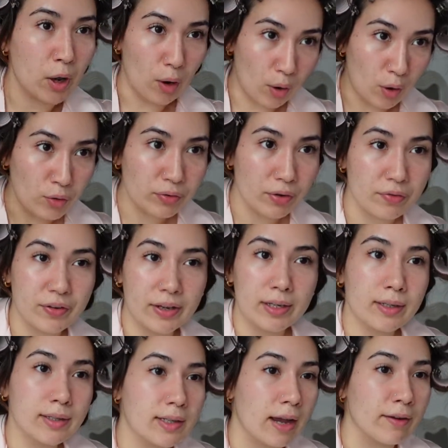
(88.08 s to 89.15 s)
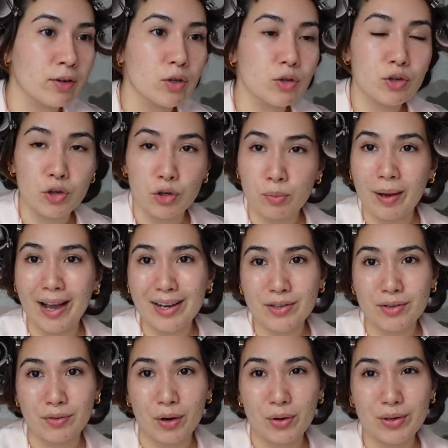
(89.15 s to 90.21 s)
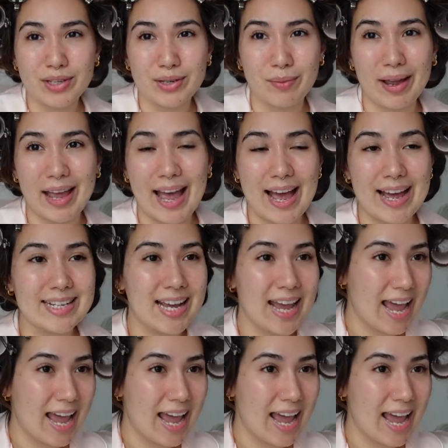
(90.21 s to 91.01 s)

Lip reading: overfilled. I've got 2 packs of rollers in my head